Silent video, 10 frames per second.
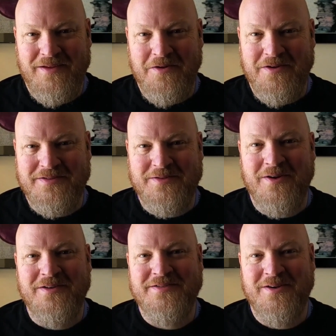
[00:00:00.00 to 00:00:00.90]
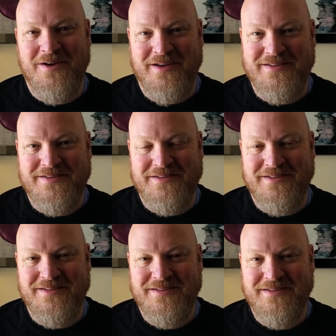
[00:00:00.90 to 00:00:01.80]
You're at Circus.
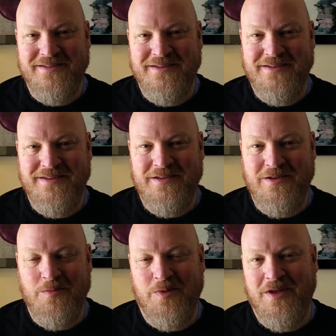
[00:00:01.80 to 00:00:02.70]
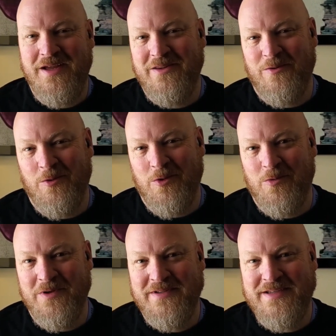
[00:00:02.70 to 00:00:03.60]
You played the roll
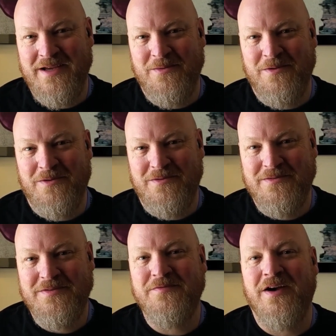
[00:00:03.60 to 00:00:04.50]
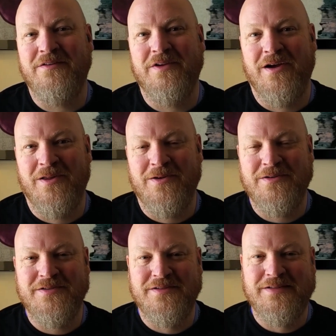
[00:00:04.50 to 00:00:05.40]
to win table. It's
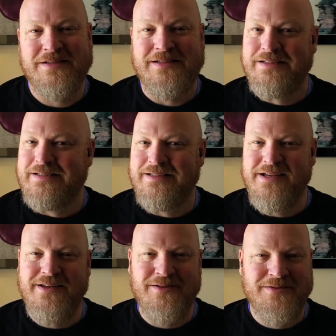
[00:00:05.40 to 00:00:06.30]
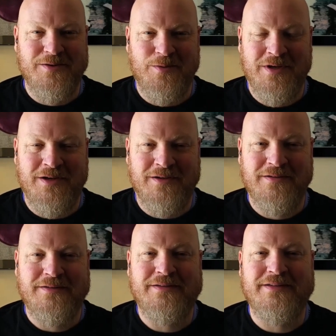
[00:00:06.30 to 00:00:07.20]
$5. Didn't do so
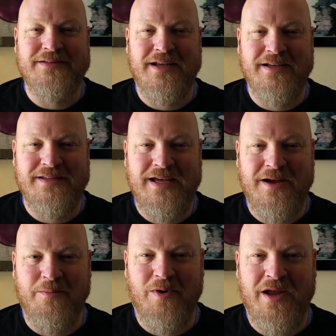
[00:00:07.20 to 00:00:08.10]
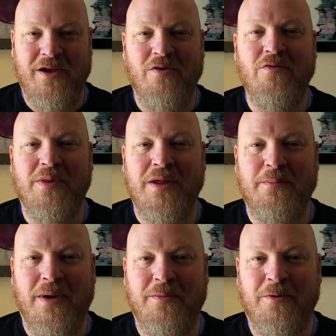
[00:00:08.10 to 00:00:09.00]
well. Decided to take a break, go and play
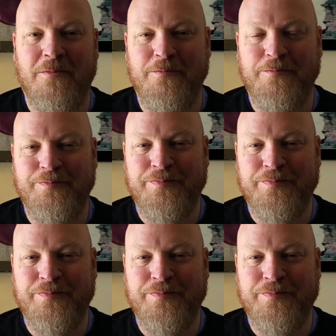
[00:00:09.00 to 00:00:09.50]
Bubble.